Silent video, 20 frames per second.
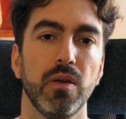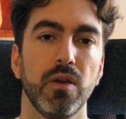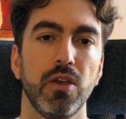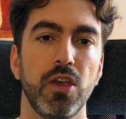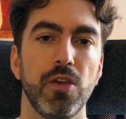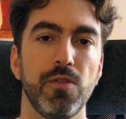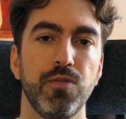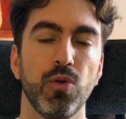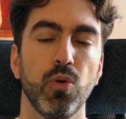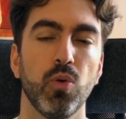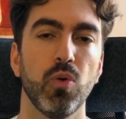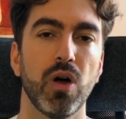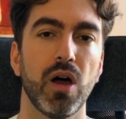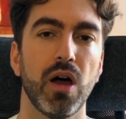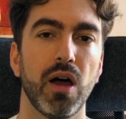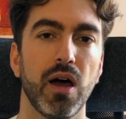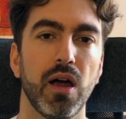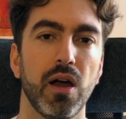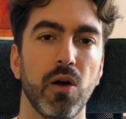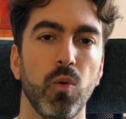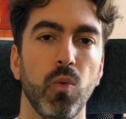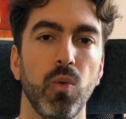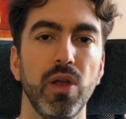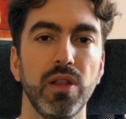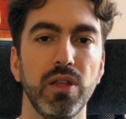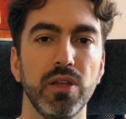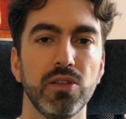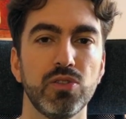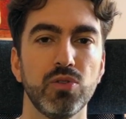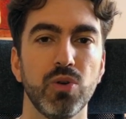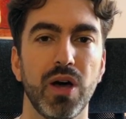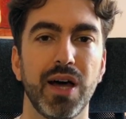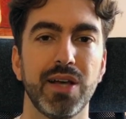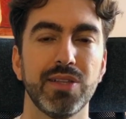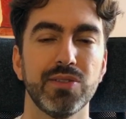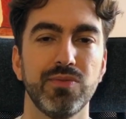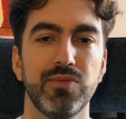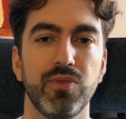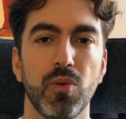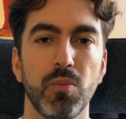if you are willing to
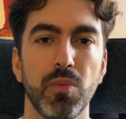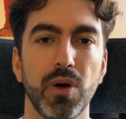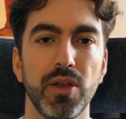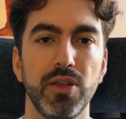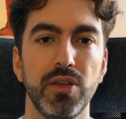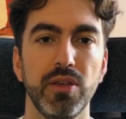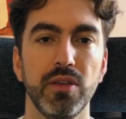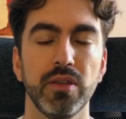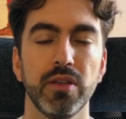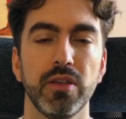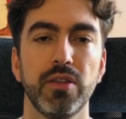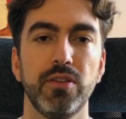ask for money,